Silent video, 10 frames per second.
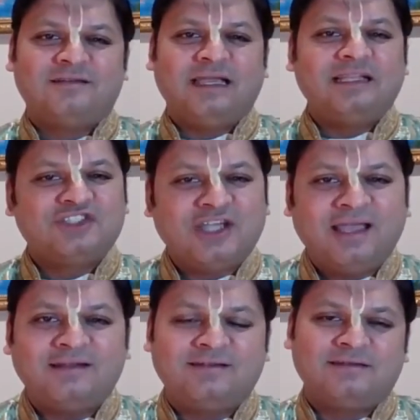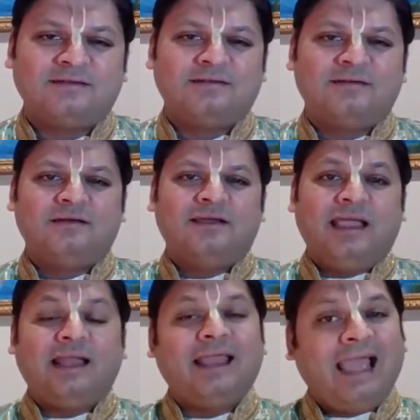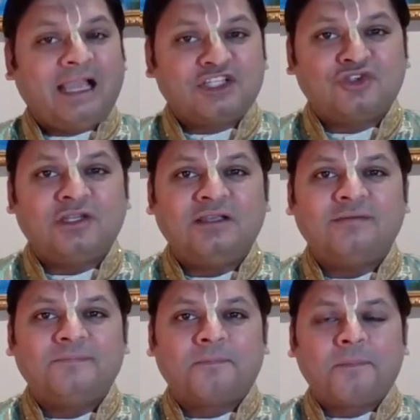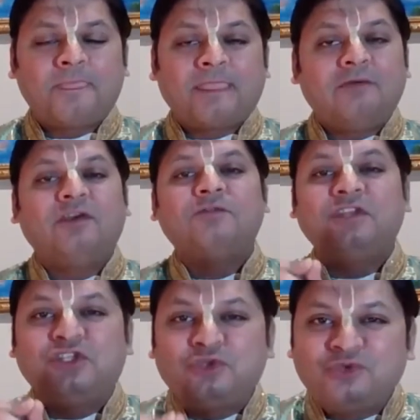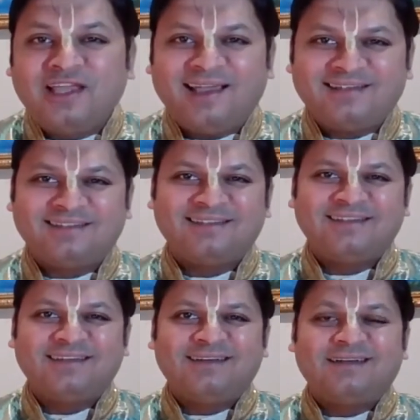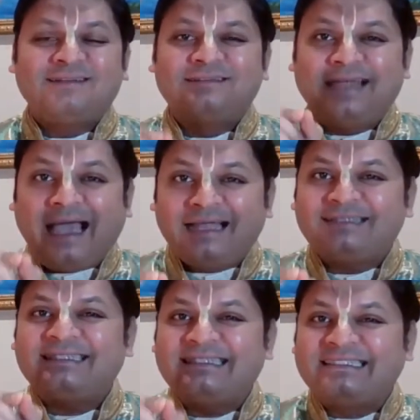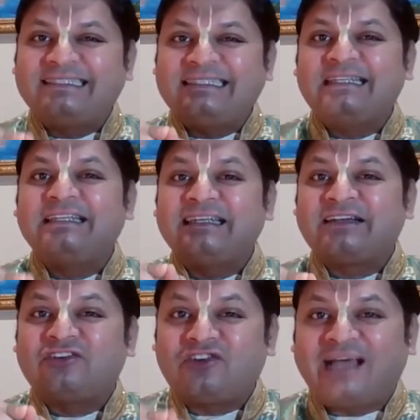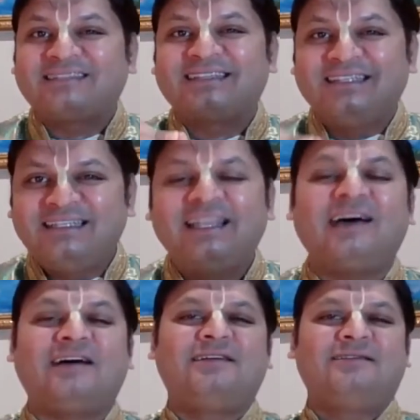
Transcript: and chant. And actually, when we do that, that is real Rasa Leela.